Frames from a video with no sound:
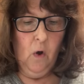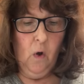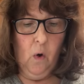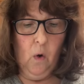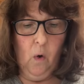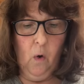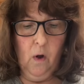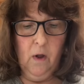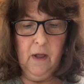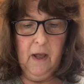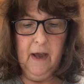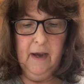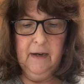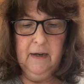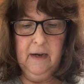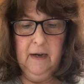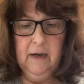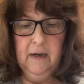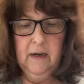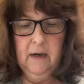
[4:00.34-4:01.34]
All I
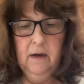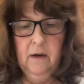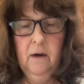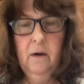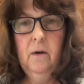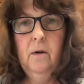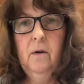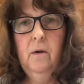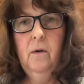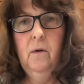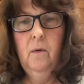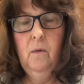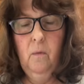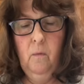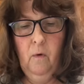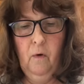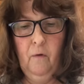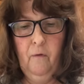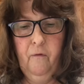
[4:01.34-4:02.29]
needed were